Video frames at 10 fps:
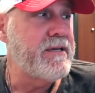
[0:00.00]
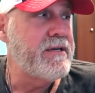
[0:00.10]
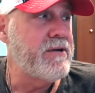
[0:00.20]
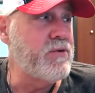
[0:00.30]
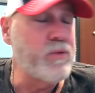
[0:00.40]

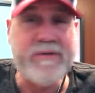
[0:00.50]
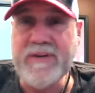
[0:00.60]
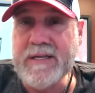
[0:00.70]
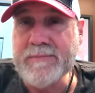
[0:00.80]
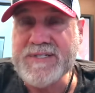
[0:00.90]
he'll
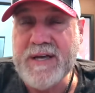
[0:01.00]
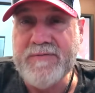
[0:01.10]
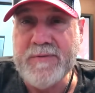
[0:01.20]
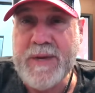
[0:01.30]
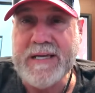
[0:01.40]
reveal himself
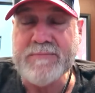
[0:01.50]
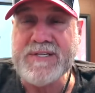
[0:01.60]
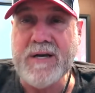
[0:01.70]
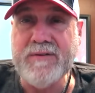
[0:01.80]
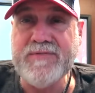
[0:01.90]
and make
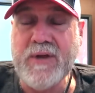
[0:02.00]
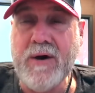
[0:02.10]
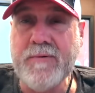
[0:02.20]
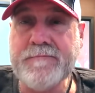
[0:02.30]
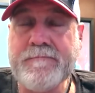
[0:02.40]
himself known.